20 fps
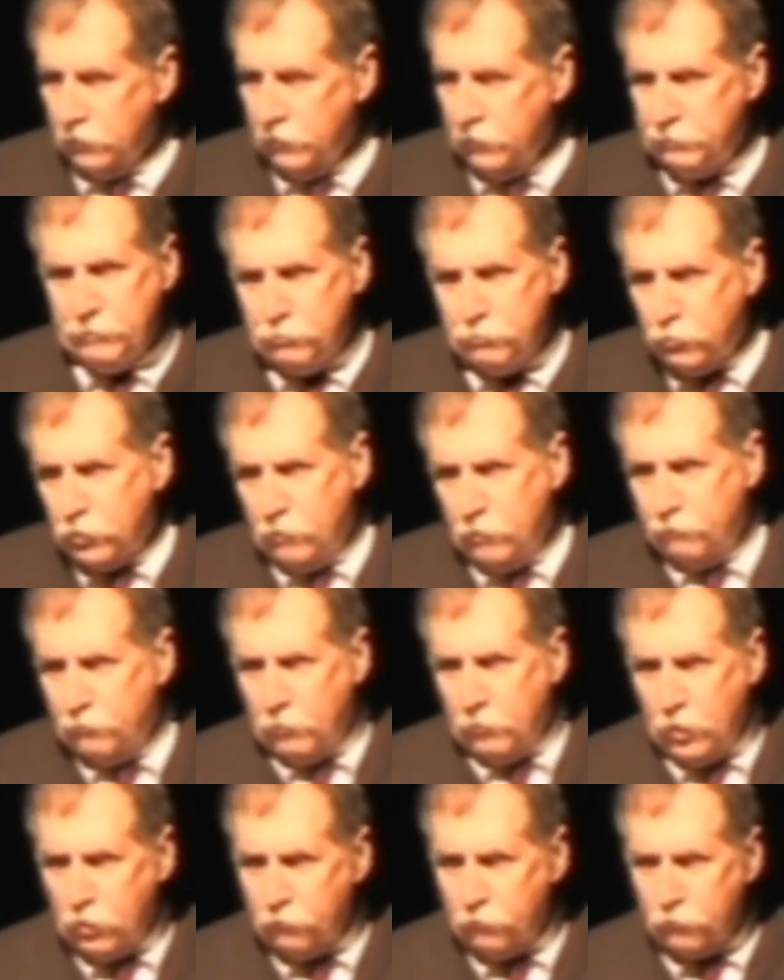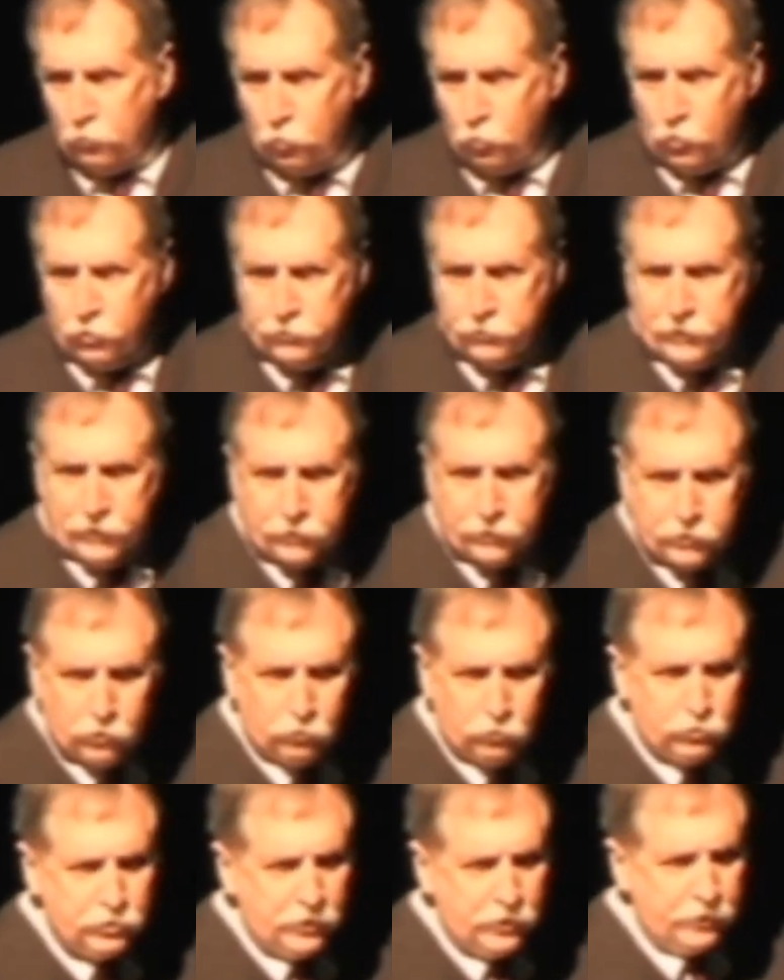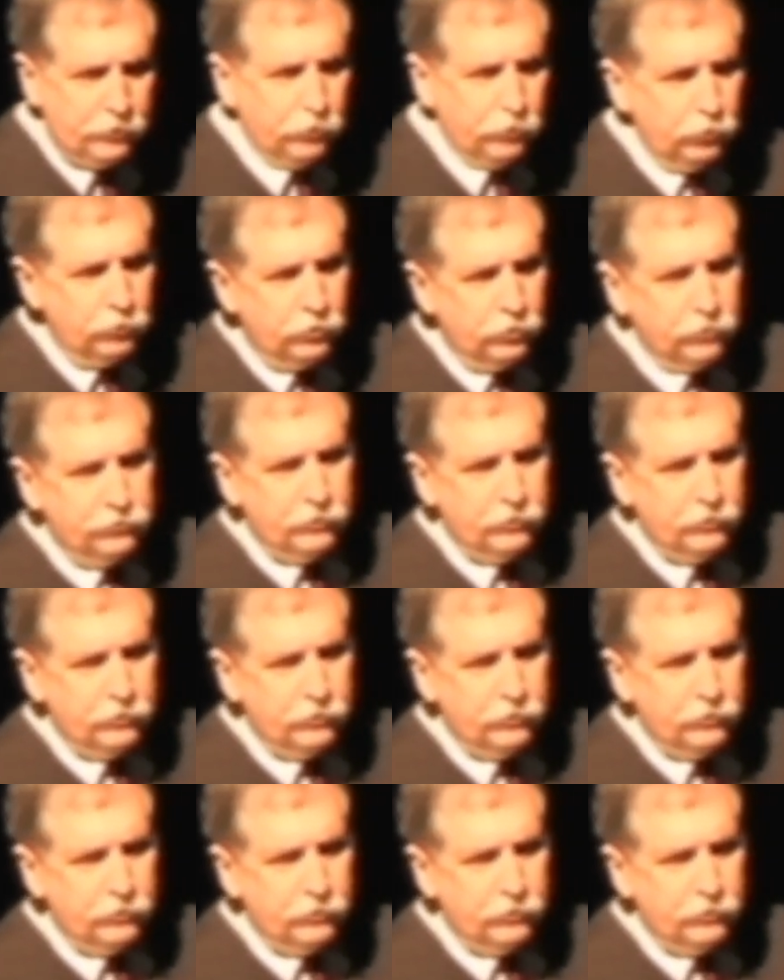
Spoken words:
And people come from all over the world now to go to Chattanooga to